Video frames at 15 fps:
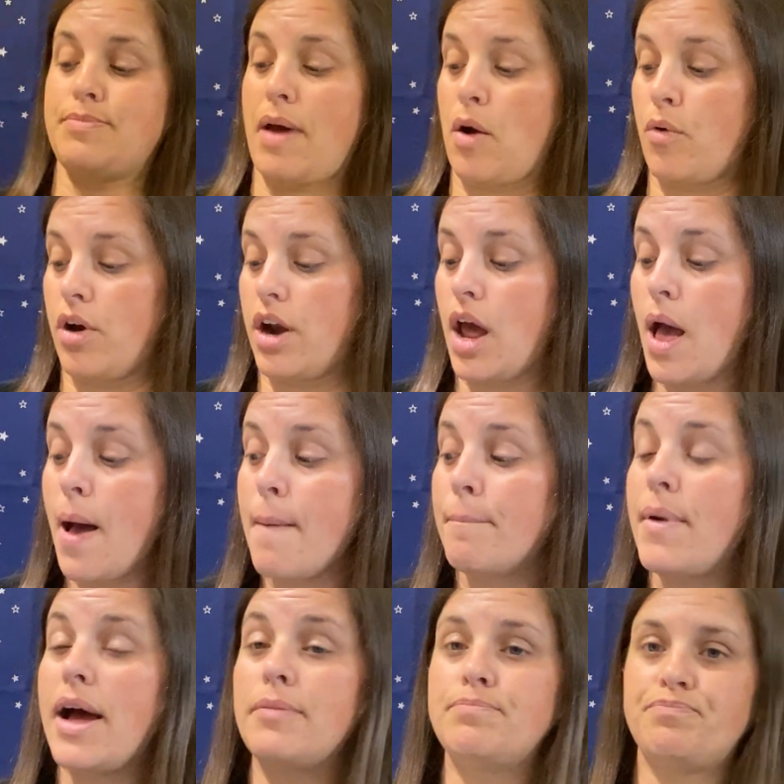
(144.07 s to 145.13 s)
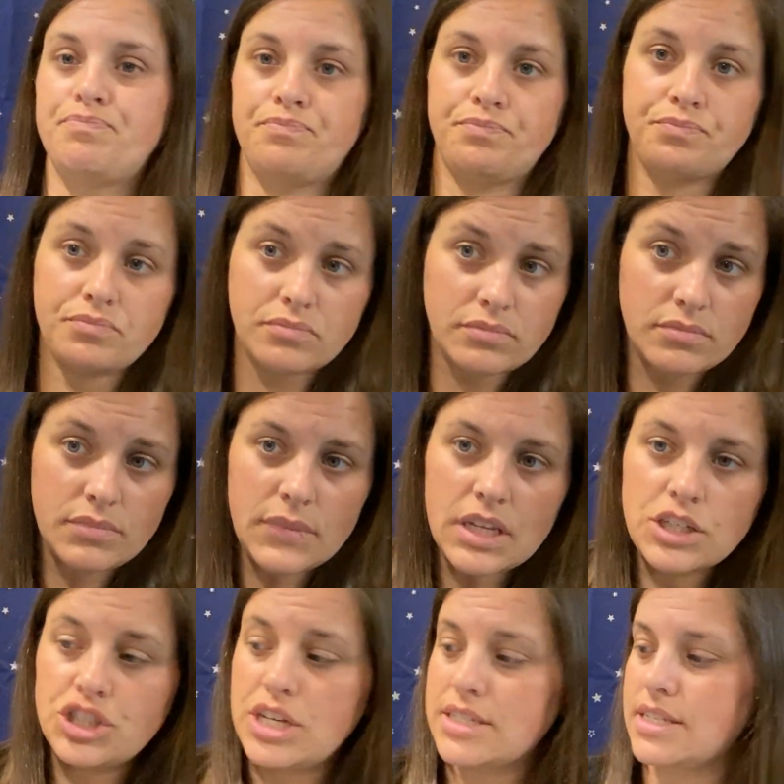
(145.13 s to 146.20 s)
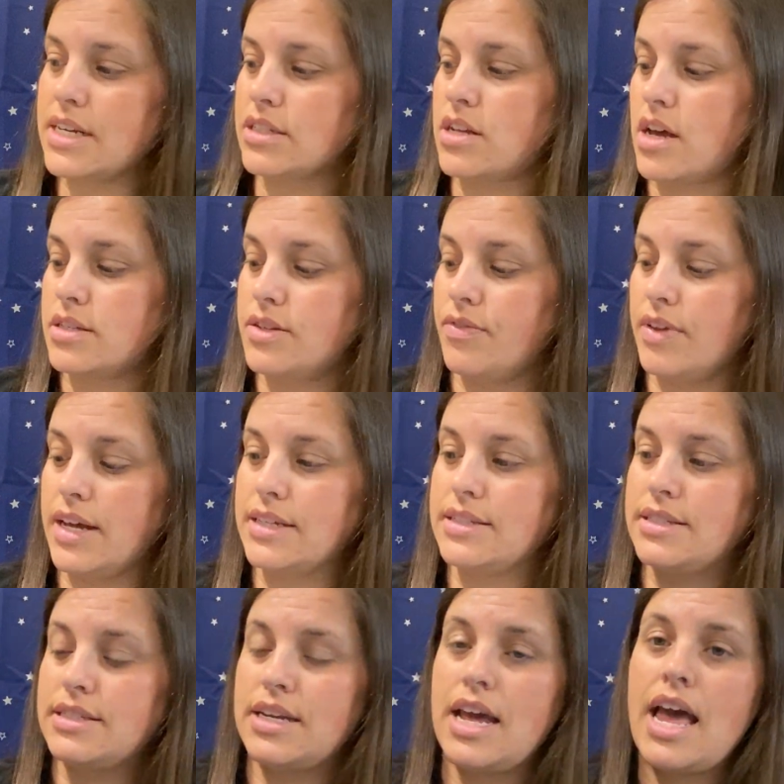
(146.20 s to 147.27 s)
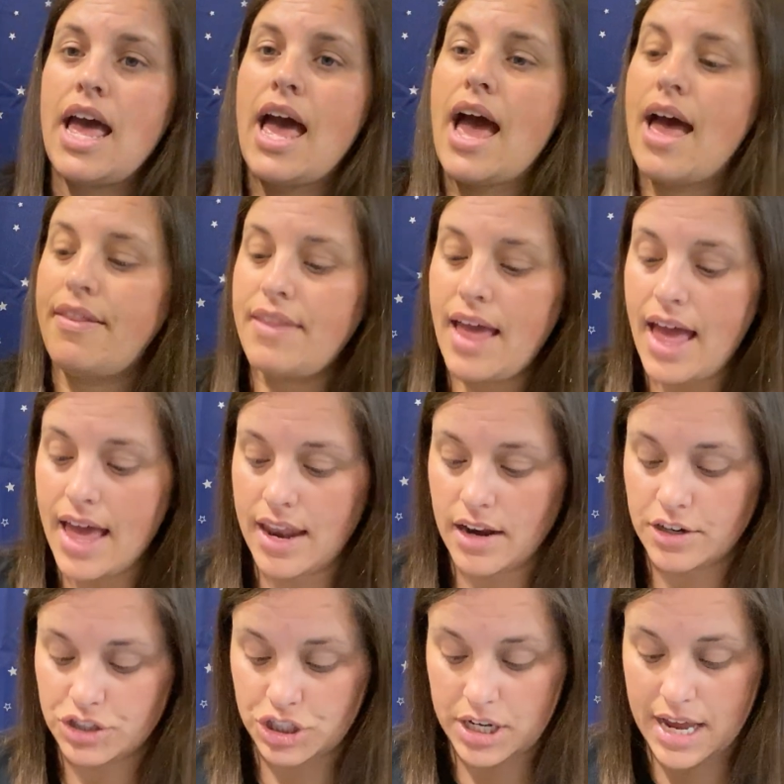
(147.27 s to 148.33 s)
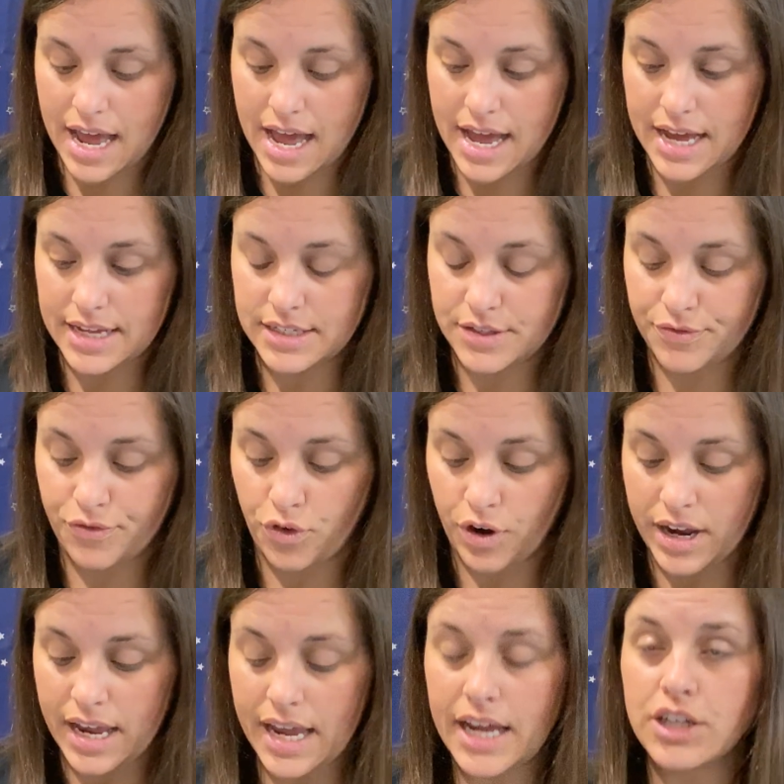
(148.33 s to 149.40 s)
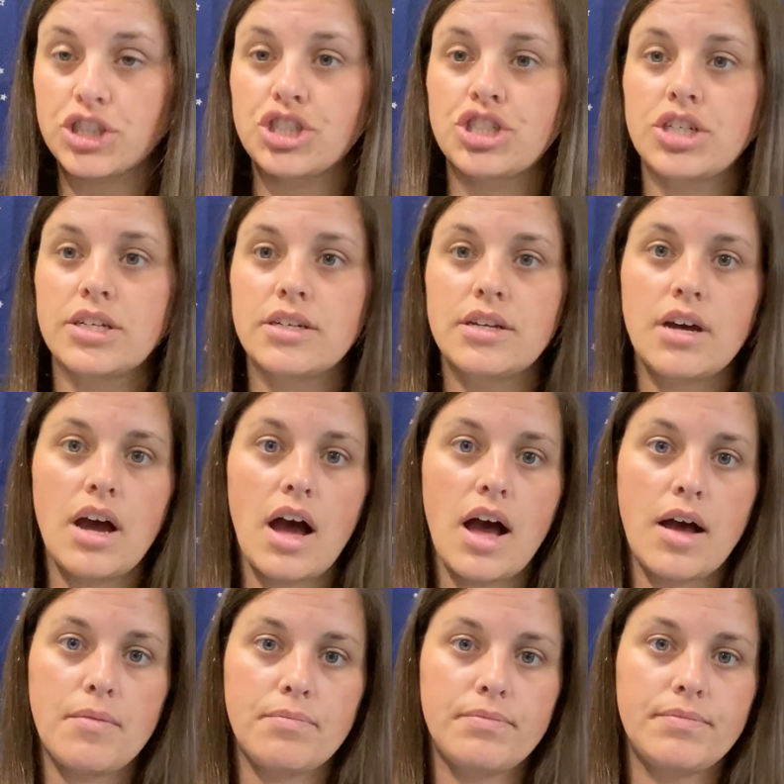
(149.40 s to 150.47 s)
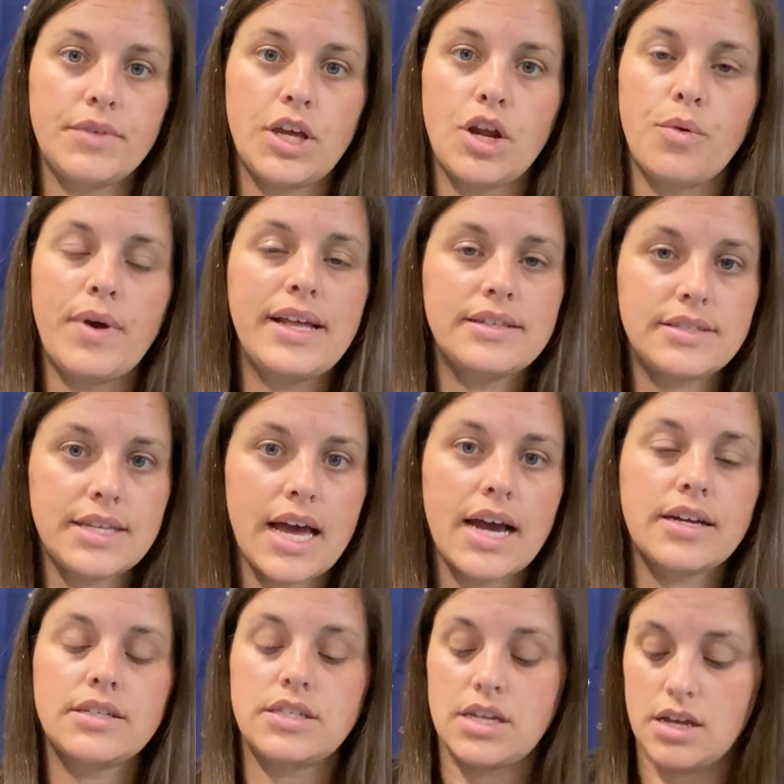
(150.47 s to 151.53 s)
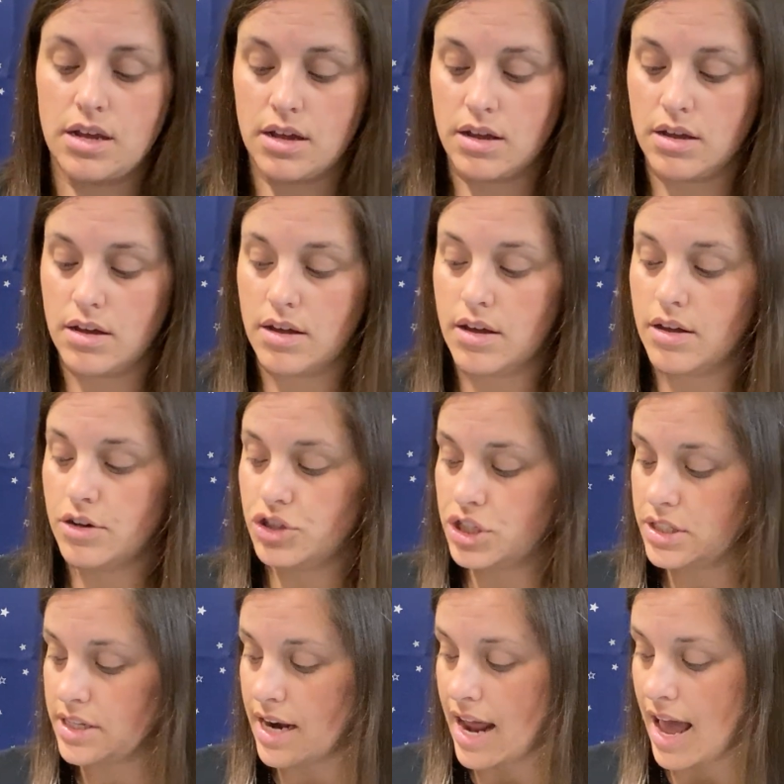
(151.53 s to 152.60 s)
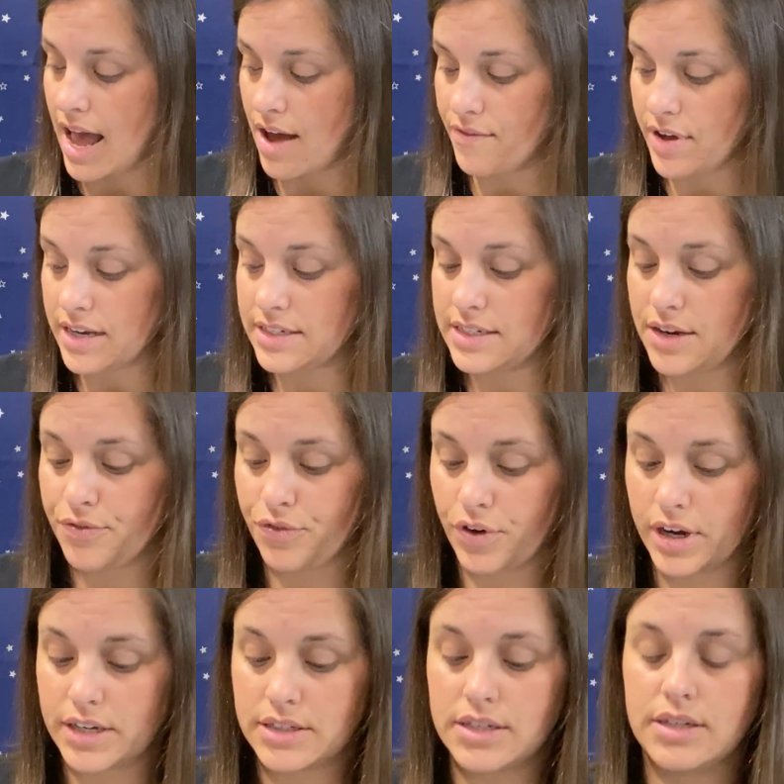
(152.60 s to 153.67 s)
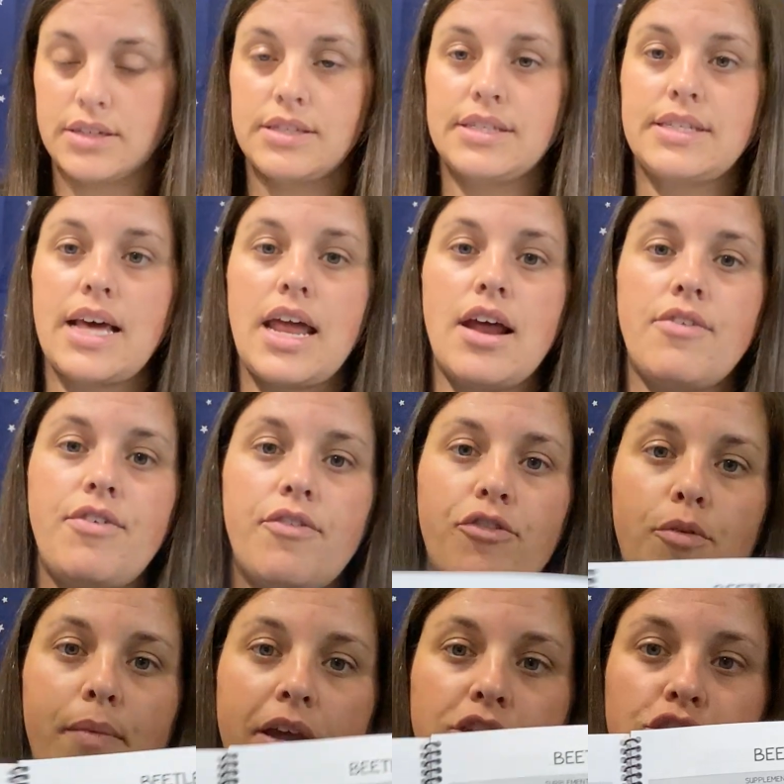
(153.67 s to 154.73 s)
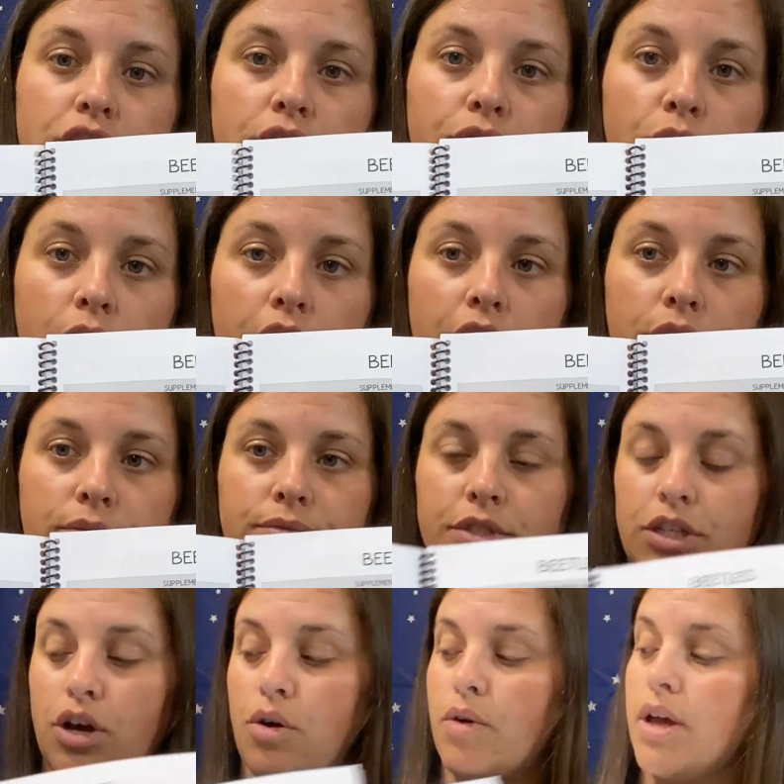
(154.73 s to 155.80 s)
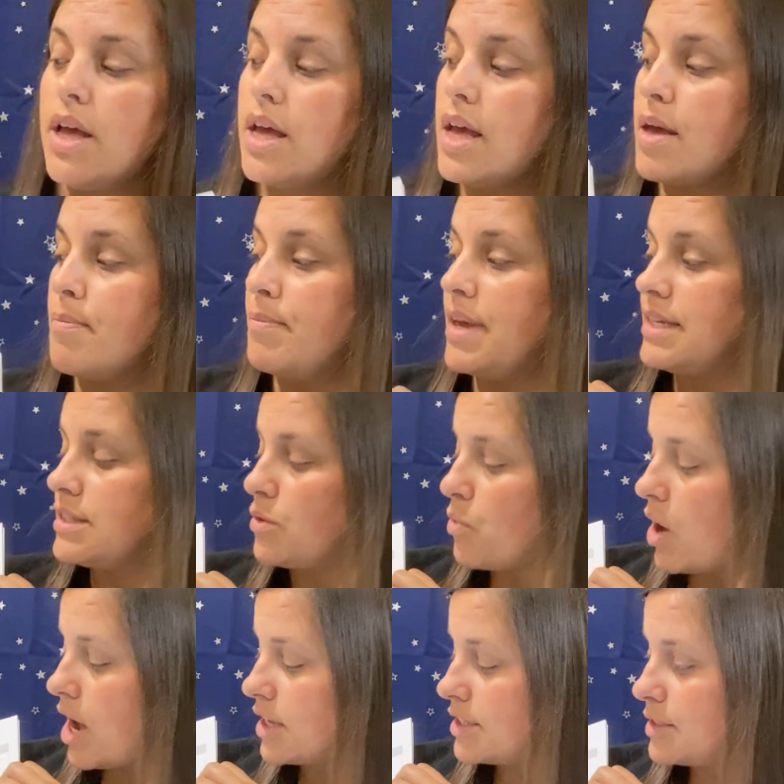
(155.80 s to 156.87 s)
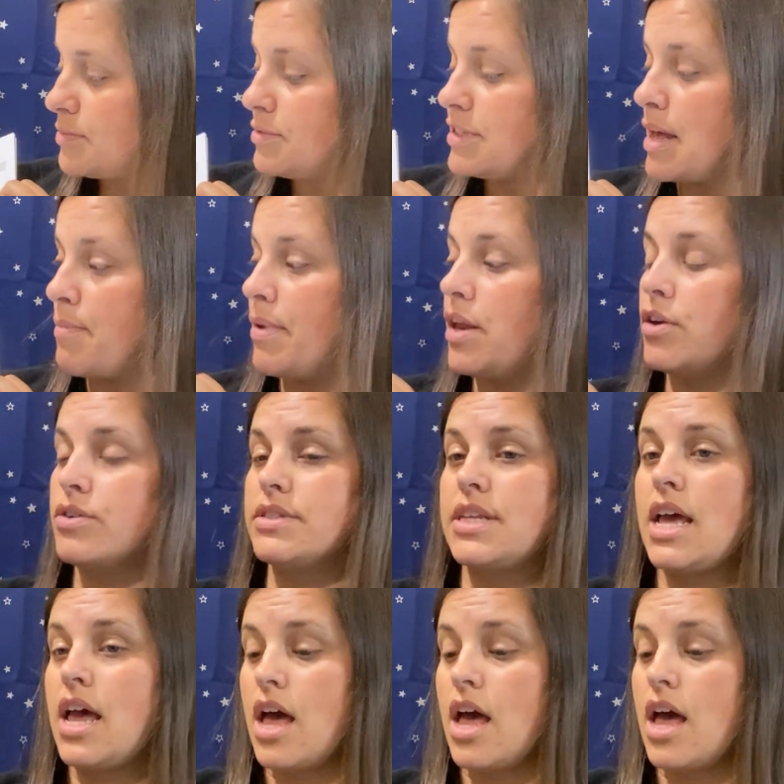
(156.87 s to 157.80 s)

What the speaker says: backward, but she has an exhaustive list. And then she has for each, insect, she's gonna have a different set of information for you. So bees and wasps and beetles.